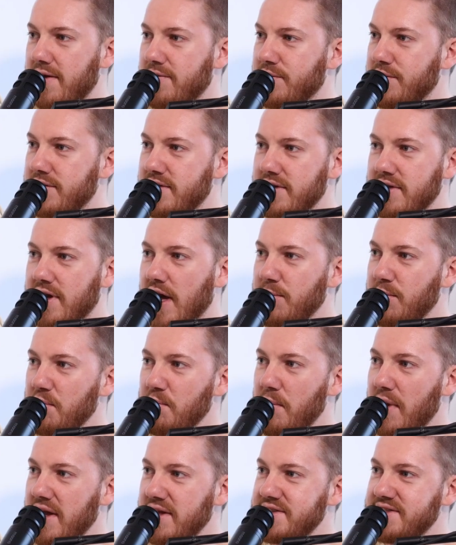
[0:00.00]
every couple
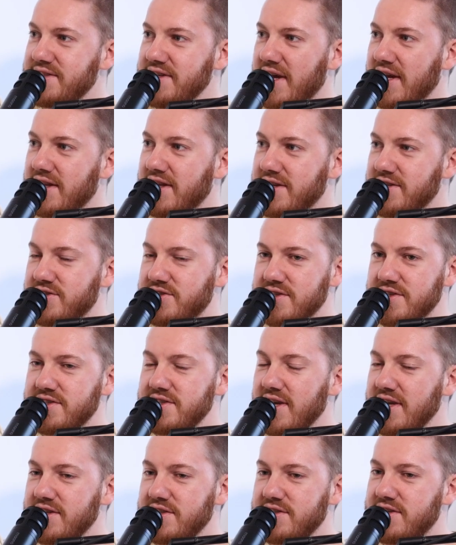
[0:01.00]
months like this,
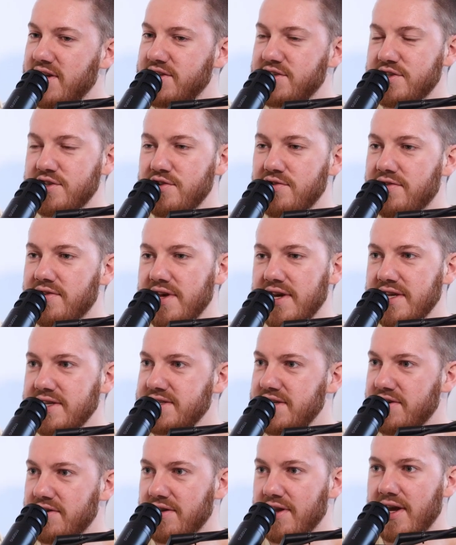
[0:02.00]
just like such new things
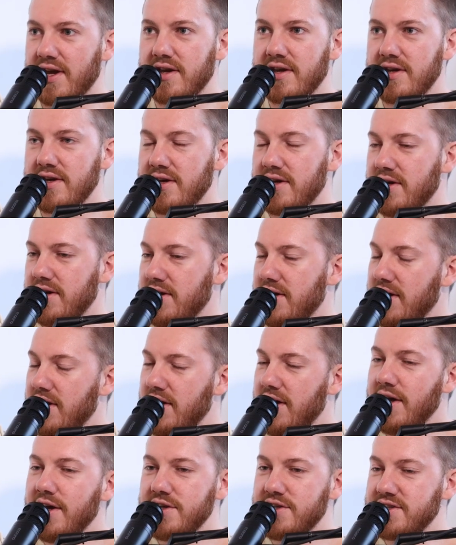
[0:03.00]
that are like
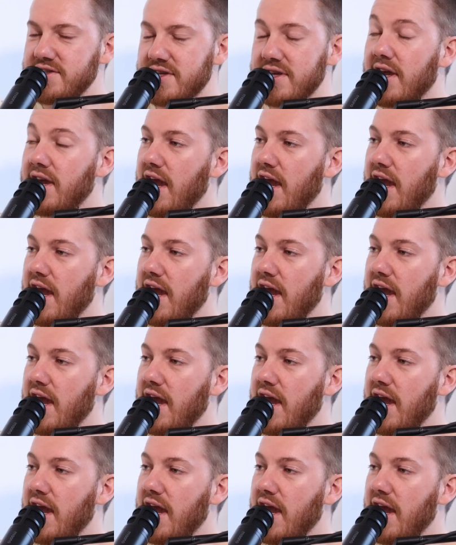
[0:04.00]
just